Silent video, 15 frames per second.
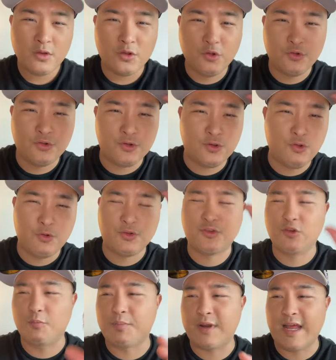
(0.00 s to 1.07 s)
do, do a
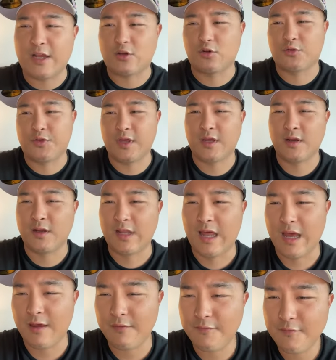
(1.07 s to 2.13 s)
supernatural thing in your
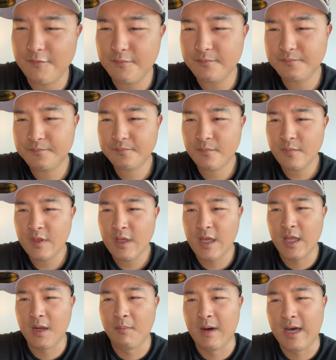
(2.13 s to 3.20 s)
life.
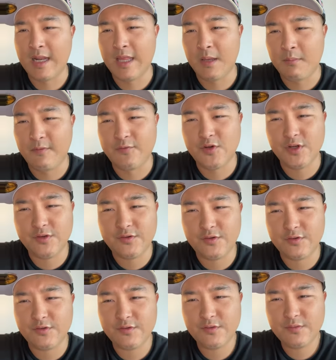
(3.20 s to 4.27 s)
In the mighty name of
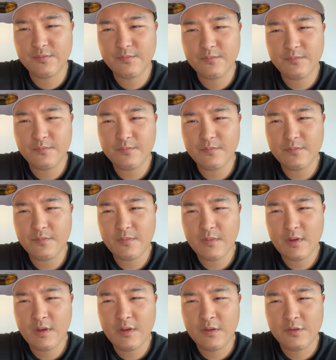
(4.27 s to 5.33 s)
Jesus.
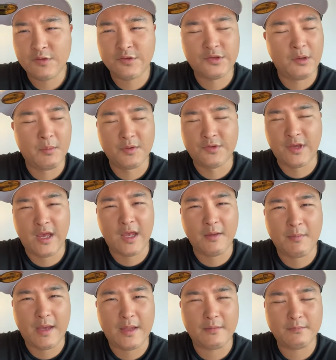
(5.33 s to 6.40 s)
Someone say
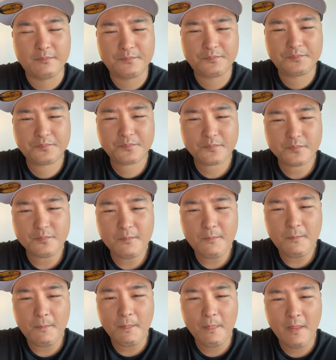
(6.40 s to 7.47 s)
amen.
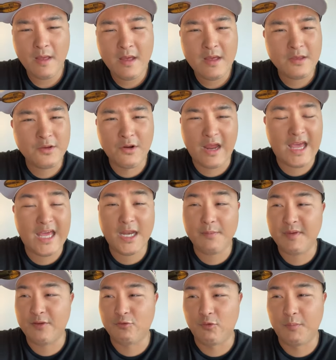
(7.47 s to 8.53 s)
Your
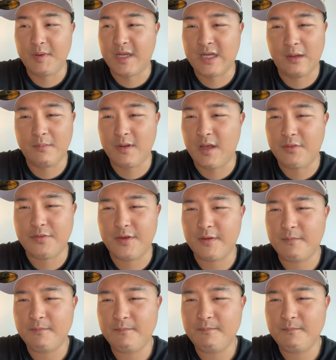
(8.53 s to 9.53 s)
enemies will become nothing.